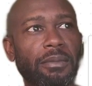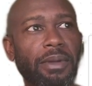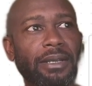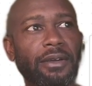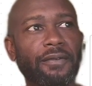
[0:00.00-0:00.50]

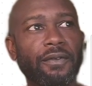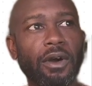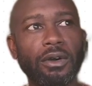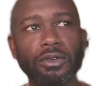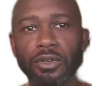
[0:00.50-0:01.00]
by
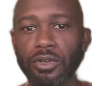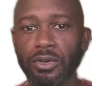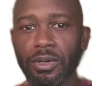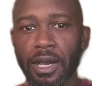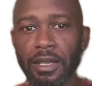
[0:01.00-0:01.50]
default you
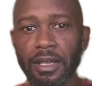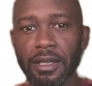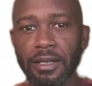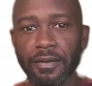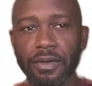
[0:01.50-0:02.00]
do not
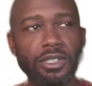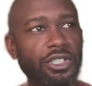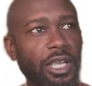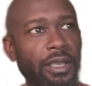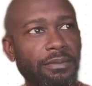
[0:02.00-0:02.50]
get different
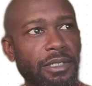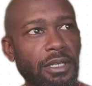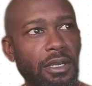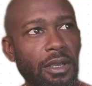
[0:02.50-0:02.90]
shapes